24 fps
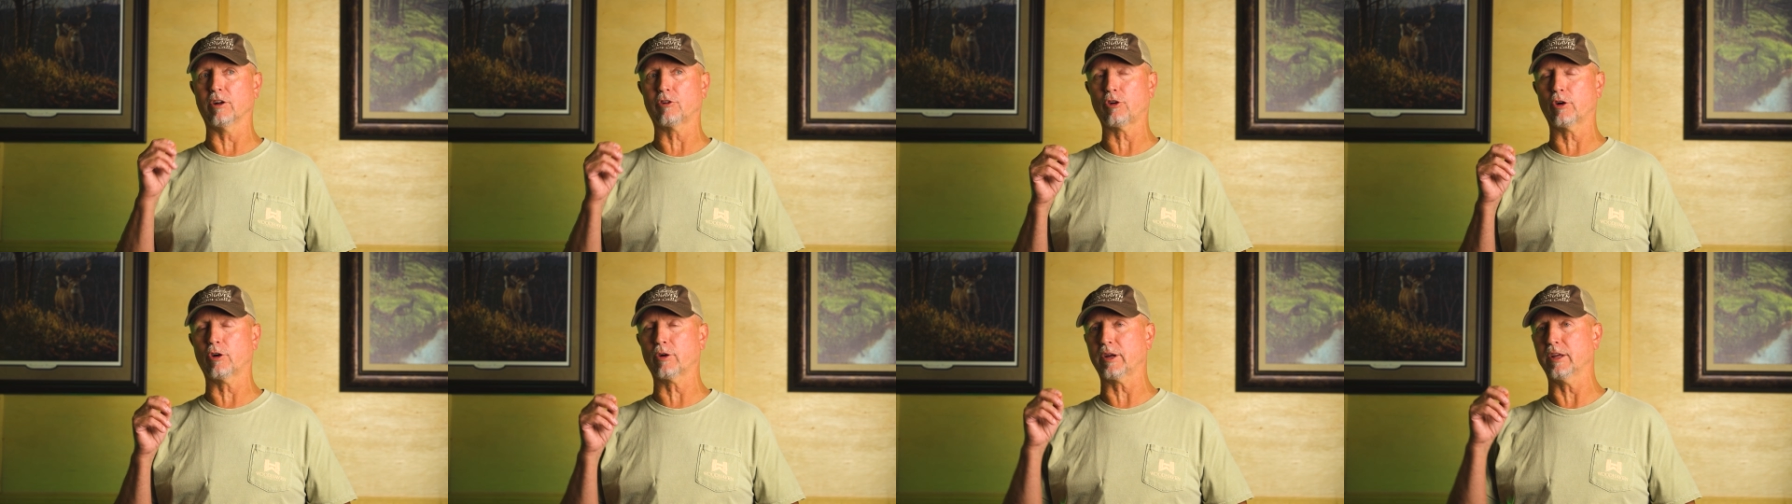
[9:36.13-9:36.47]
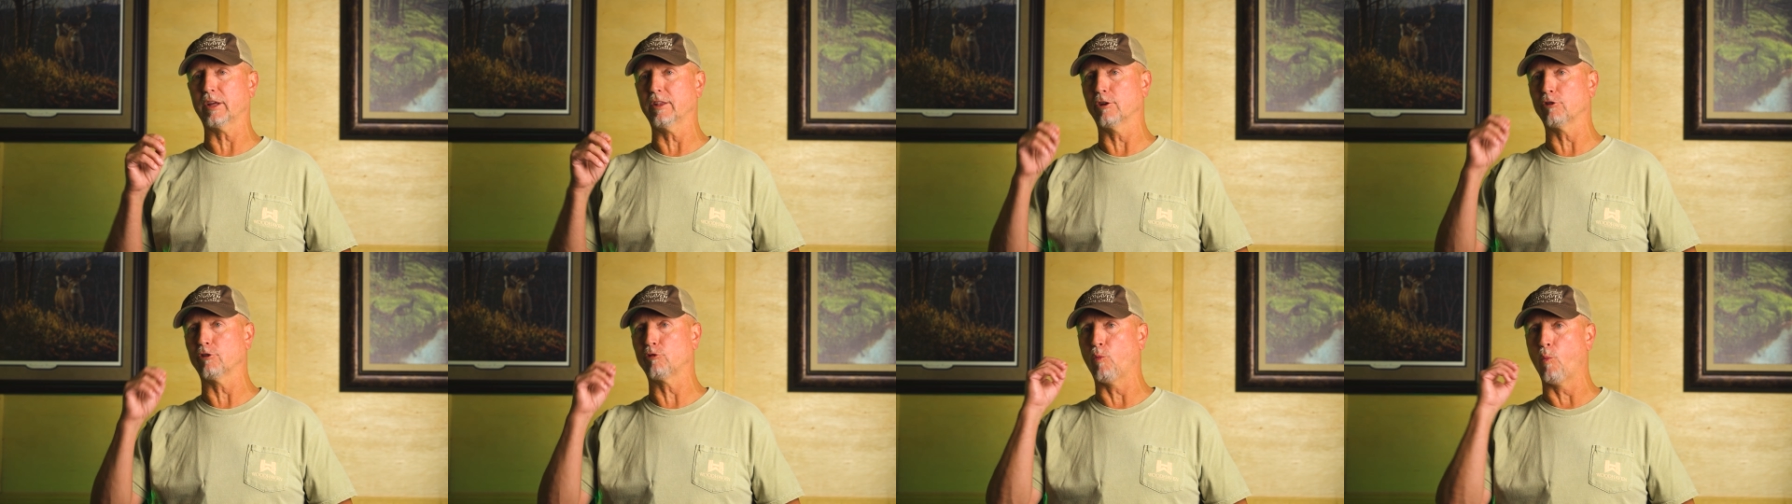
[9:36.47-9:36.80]
turkey
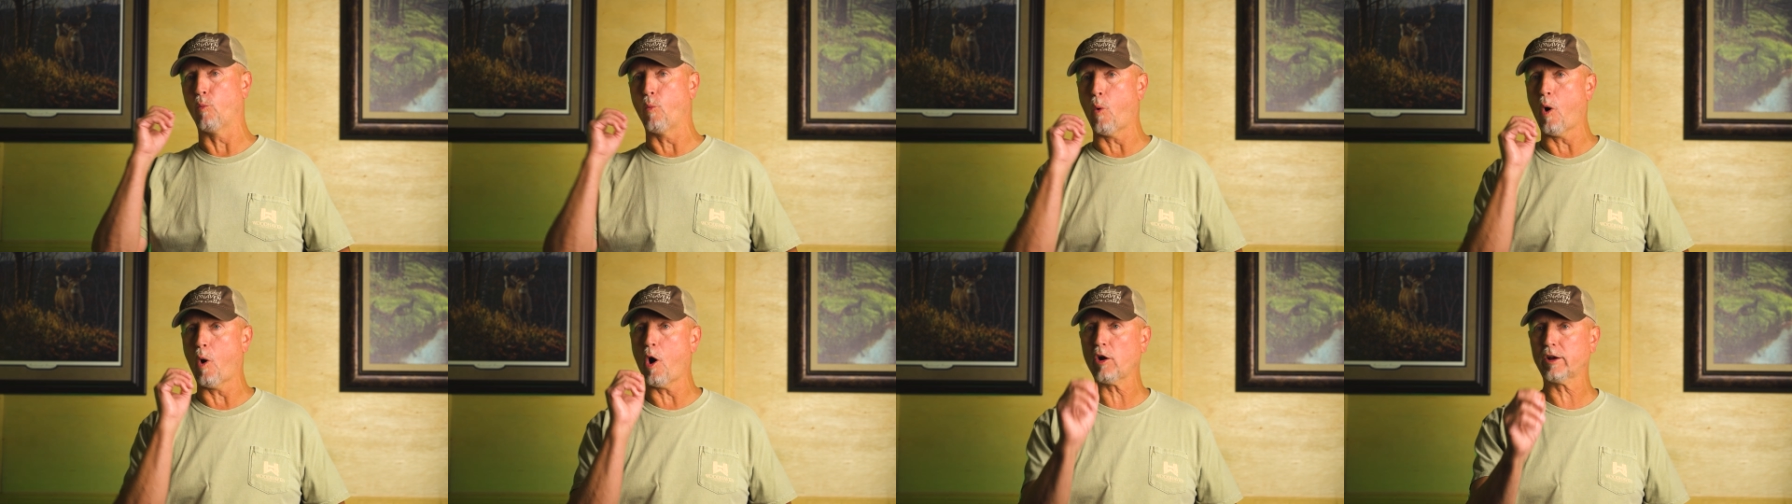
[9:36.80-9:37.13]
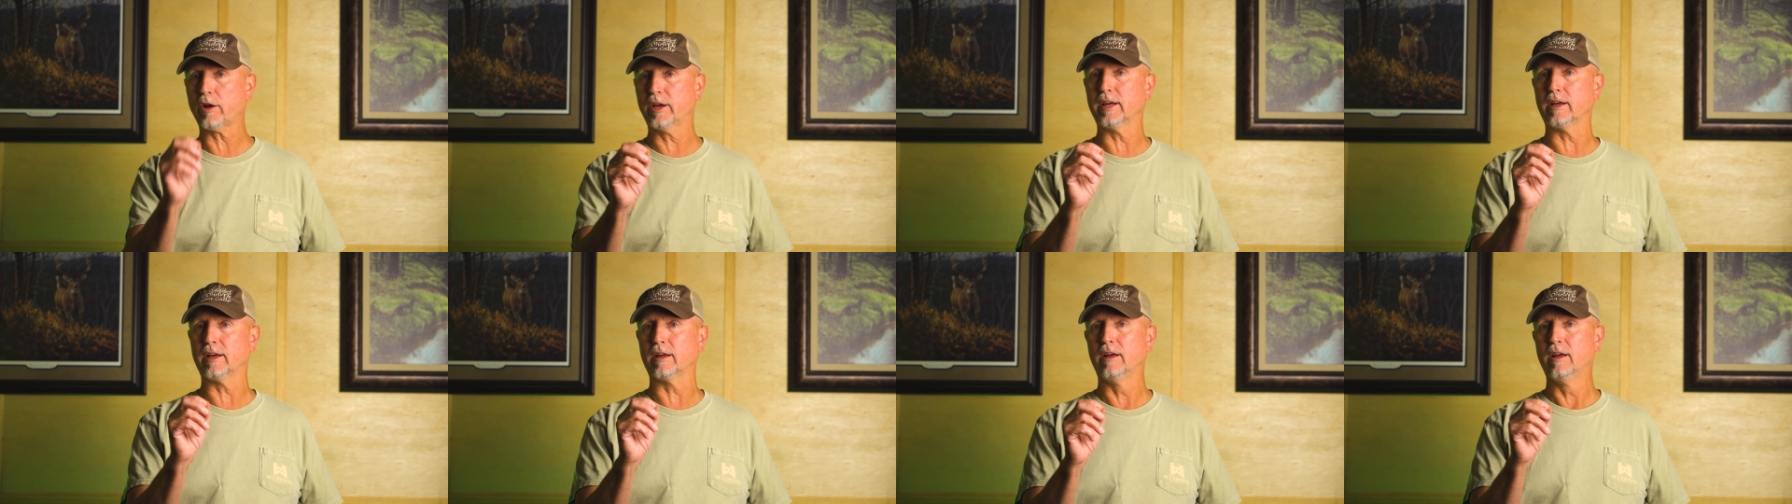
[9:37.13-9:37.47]
that's
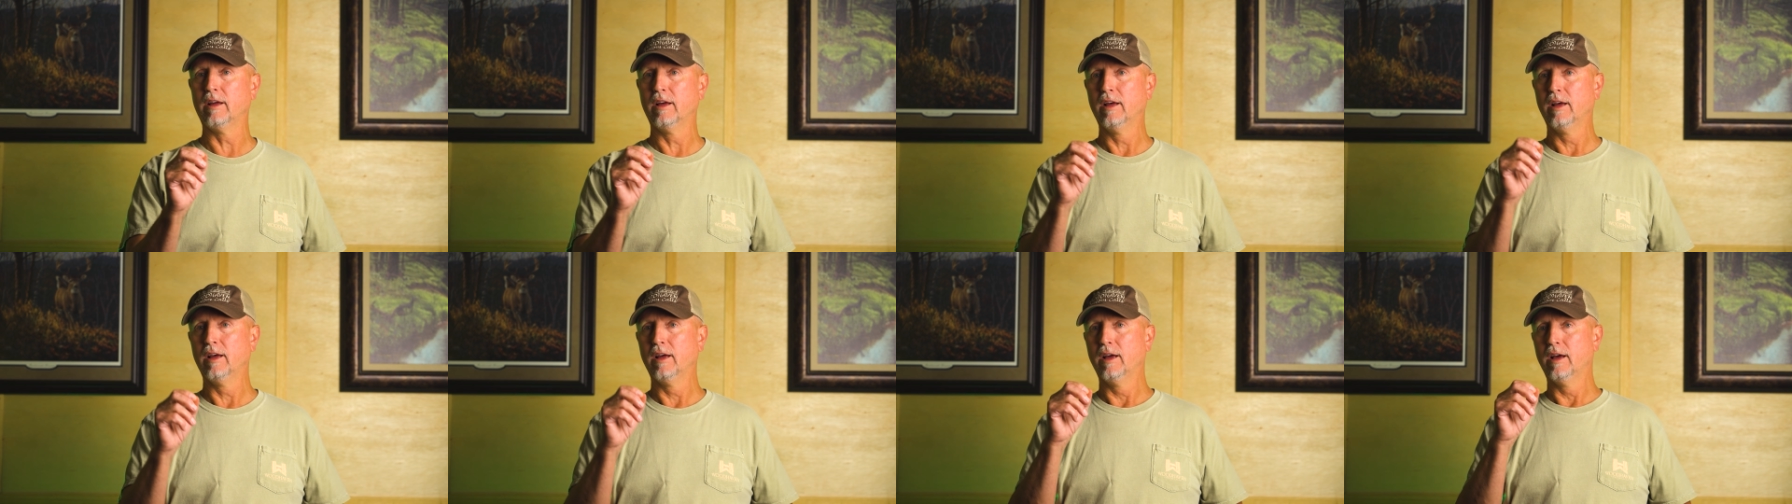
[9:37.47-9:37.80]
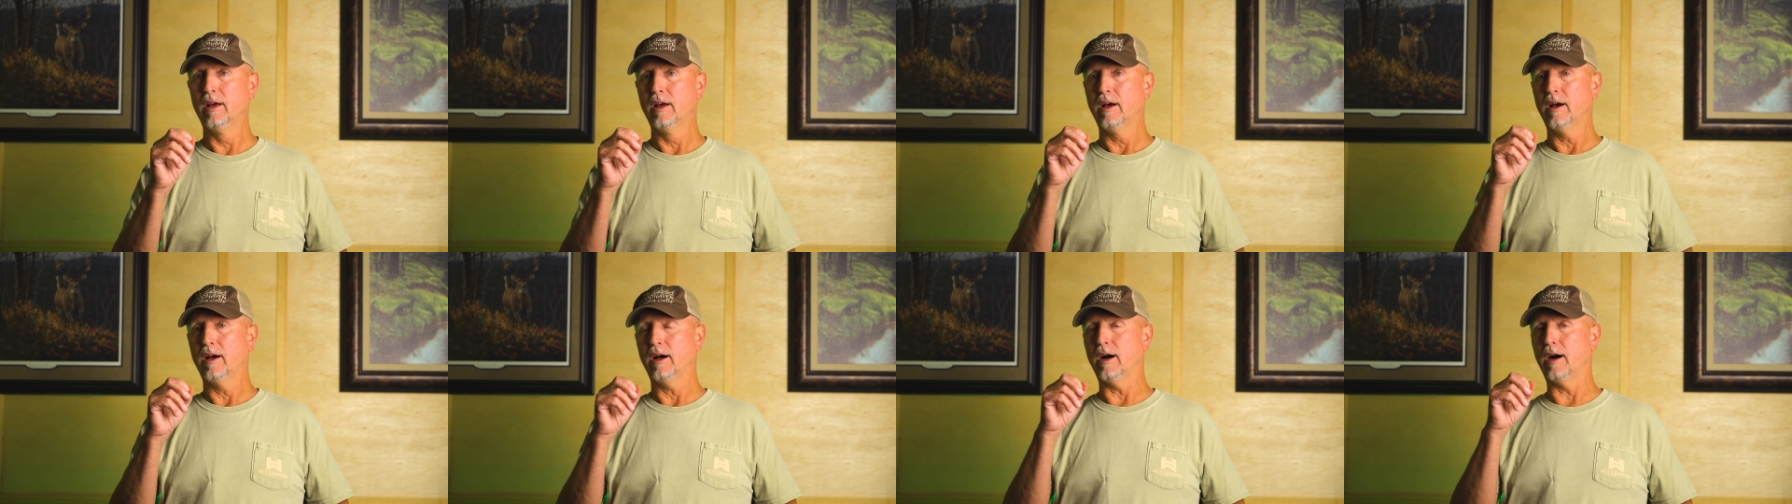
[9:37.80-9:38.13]
walking,
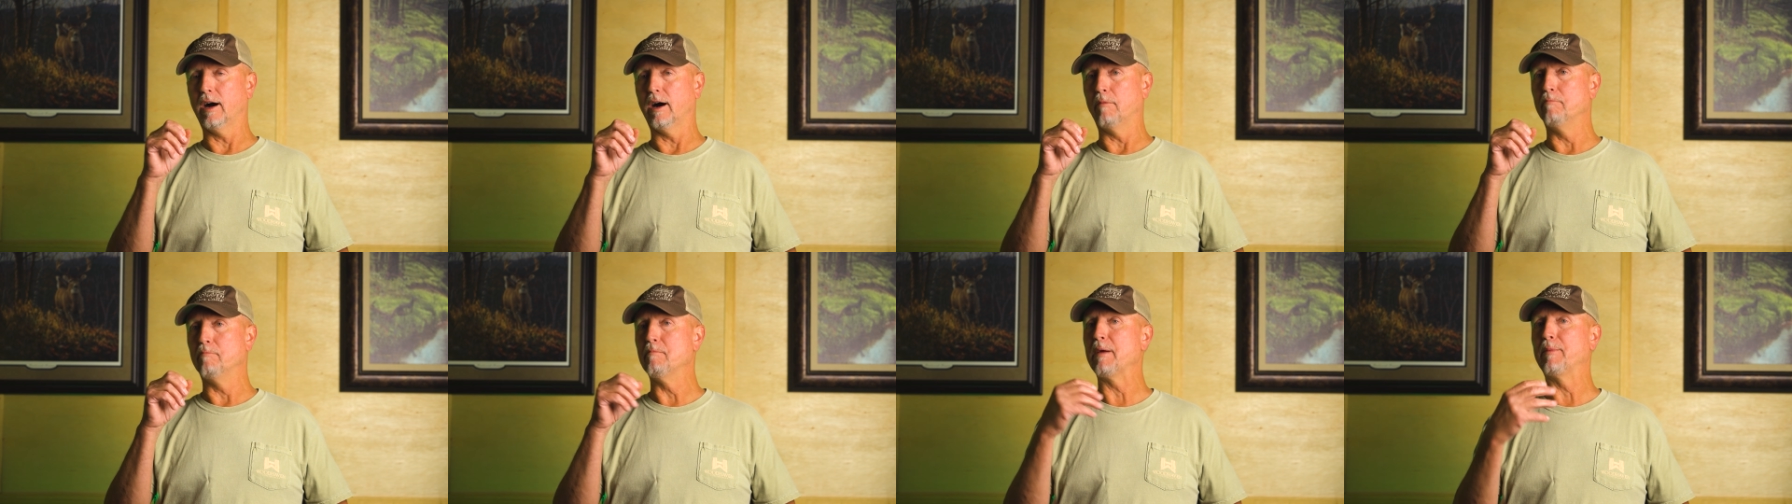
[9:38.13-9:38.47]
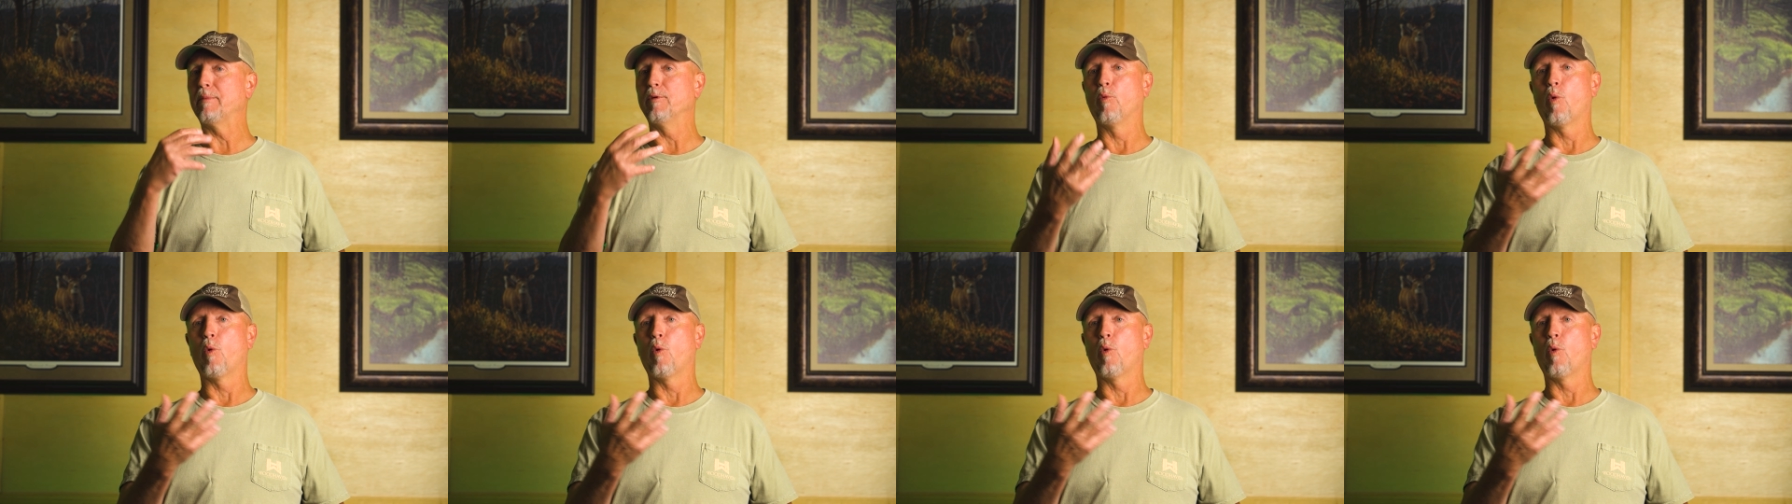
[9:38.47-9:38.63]
maybe